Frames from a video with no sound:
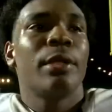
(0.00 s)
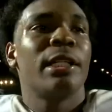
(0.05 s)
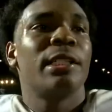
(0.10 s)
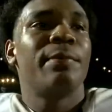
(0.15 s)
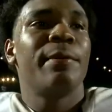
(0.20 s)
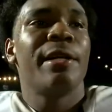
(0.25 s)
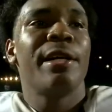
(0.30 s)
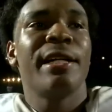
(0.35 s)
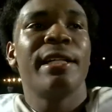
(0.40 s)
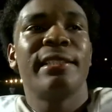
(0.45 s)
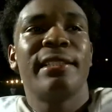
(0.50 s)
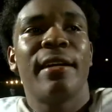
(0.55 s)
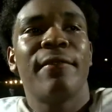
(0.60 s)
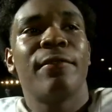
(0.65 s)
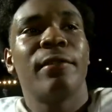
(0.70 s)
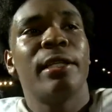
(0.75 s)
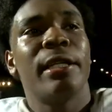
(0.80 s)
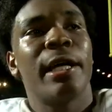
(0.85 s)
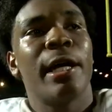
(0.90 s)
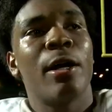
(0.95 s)
The experience
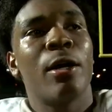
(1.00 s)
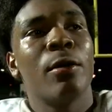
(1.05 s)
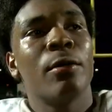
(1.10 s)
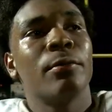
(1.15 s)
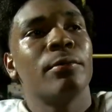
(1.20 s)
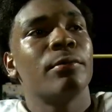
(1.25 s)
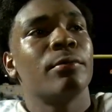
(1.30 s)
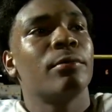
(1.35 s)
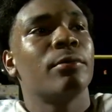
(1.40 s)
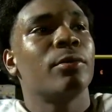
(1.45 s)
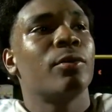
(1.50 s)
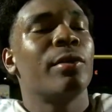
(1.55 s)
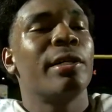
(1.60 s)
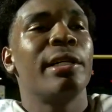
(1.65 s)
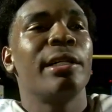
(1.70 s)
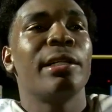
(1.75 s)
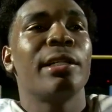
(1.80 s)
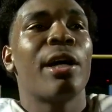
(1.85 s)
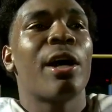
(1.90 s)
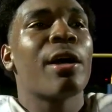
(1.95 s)
definitely helped.
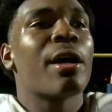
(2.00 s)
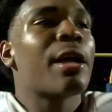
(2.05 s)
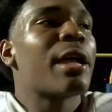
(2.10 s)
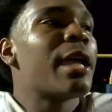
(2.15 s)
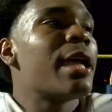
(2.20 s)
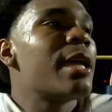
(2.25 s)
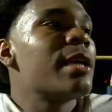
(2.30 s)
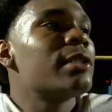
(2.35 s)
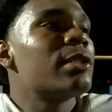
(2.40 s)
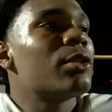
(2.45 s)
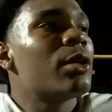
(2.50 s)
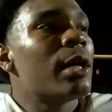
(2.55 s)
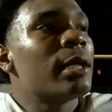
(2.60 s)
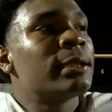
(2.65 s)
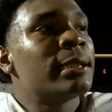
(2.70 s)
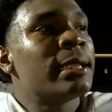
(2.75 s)
We're younger kids on our